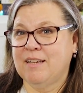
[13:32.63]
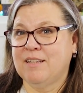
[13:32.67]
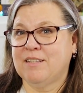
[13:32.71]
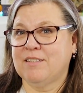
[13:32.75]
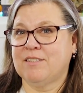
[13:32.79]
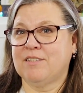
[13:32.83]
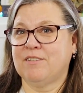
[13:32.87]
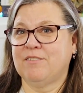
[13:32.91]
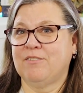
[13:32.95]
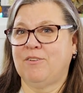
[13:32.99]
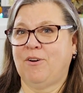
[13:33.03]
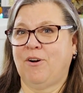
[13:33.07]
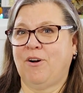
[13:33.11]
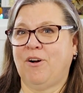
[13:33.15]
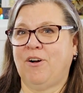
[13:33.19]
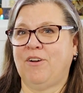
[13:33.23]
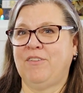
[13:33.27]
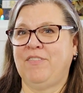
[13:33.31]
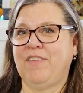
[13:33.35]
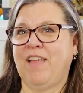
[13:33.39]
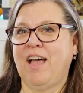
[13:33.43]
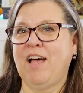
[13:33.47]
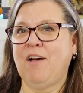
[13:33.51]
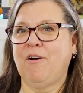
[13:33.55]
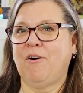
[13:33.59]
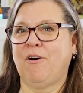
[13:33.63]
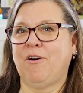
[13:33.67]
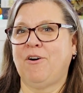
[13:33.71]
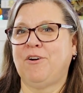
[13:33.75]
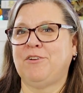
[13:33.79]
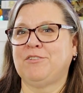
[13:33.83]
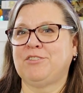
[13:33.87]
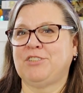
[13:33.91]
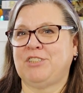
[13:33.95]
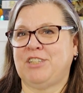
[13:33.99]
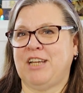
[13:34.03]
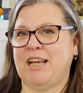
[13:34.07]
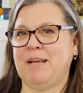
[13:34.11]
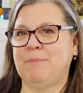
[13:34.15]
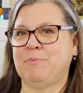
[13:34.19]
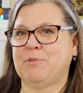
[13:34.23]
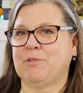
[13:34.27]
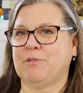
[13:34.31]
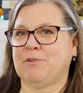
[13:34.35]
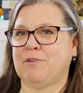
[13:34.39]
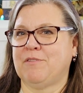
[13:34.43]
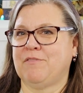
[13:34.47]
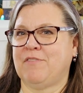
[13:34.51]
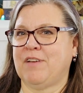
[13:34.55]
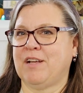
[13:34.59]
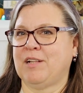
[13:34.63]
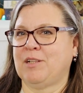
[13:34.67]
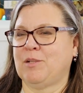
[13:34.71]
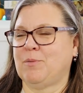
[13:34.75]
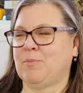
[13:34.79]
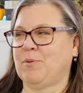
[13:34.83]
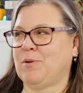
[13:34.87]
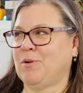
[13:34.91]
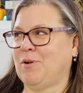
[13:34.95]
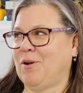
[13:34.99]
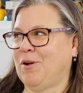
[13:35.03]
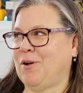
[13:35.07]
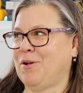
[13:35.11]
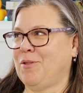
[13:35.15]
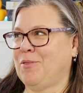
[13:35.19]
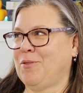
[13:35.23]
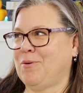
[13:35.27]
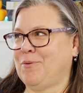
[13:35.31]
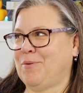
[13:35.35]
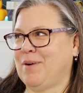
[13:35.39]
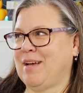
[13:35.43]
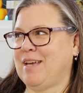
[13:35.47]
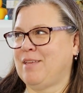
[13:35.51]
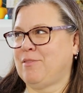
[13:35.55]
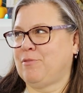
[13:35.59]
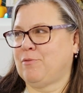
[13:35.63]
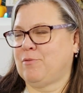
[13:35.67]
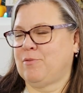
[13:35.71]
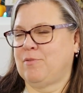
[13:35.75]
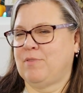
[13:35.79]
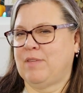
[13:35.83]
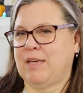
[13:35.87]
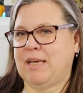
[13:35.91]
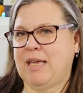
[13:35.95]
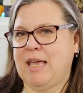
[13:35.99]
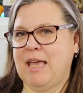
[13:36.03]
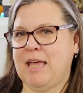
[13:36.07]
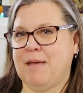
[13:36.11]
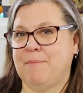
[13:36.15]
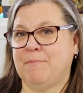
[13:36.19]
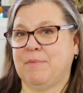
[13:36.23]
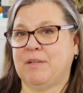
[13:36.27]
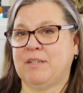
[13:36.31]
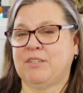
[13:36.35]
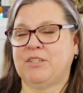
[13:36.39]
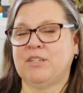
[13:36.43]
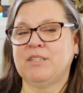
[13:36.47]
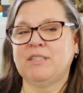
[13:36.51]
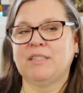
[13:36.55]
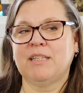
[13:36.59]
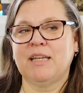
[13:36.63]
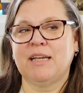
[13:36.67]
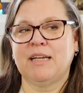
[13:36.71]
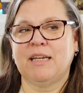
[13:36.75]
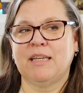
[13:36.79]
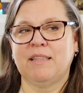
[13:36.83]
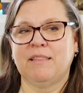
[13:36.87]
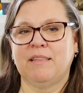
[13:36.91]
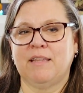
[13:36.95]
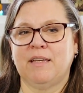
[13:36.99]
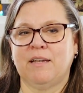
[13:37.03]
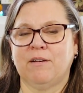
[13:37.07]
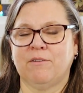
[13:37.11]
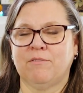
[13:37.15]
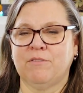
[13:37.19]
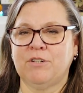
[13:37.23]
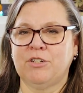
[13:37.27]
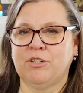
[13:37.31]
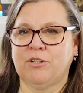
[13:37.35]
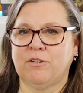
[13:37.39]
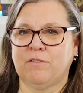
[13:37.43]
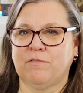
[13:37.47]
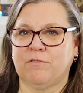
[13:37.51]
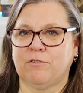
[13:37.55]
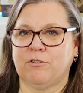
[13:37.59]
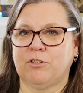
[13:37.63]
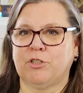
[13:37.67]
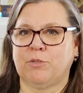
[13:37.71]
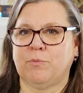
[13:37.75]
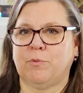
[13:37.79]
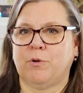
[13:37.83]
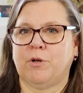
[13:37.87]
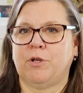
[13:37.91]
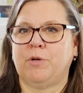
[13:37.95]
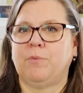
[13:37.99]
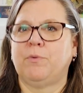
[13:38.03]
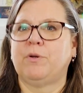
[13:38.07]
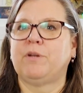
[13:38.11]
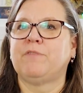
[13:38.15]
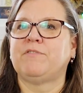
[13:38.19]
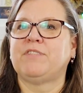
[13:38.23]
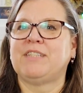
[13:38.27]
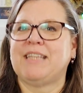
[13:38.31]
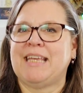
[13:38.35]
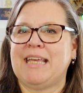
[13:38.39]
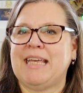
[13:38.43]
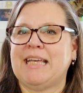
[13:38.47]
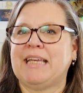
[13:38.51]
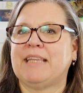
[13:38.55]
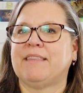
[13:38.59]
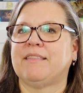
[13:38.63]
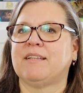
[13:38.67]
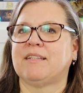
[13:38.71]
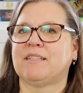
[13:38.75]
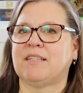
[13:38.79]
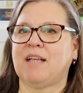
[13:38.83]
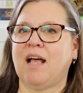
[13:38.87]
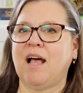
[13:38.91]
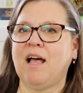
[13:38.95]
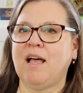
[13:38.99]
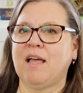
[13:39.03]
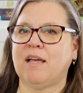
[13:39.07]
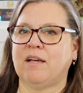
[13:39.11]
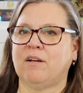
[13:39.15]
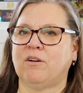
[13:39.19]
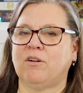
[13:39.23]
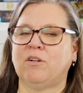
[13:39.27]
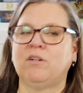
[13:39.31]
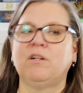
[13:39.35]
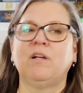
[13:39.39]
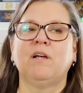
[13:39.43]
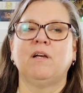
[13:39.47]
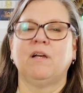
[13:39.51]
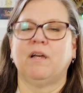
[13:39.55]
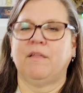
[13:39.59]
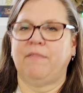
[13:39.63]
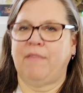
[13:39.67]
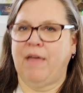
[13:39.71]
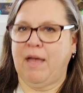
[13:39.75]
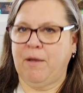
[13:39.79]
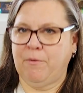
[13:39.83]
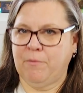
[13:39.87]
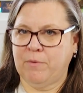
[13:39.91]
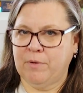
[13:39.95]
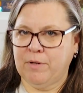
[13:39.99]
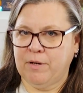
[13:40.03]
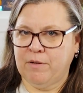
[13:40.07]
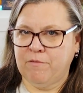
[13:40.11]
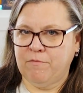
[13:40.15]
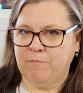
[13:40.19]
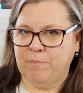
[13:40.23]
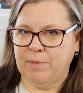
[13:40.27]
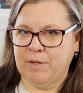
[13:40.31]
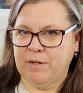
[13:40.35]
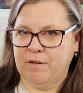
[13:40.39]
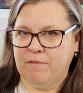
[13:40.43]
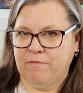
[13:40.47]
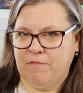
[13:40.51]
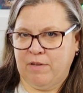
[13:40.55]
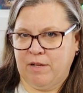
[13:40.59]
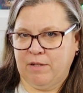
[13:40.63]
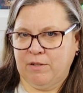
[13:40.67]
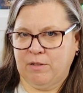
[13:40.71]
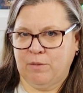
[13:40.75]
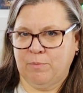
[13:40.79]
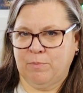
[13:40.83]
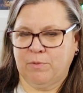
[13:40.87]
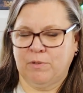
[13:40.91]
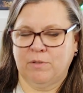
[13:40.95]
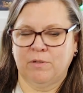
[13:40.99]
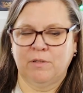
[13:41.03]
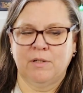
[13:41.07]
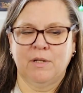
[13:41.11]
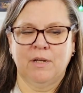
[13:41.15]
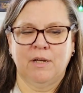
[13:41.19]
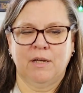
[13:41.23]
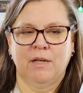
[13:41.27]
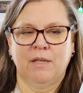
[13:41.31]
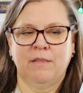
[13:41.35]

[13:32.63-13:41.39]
So not all shapes are available all the way through the game. Just like in the original version where you would have taken the tile and that wouldn't have been available.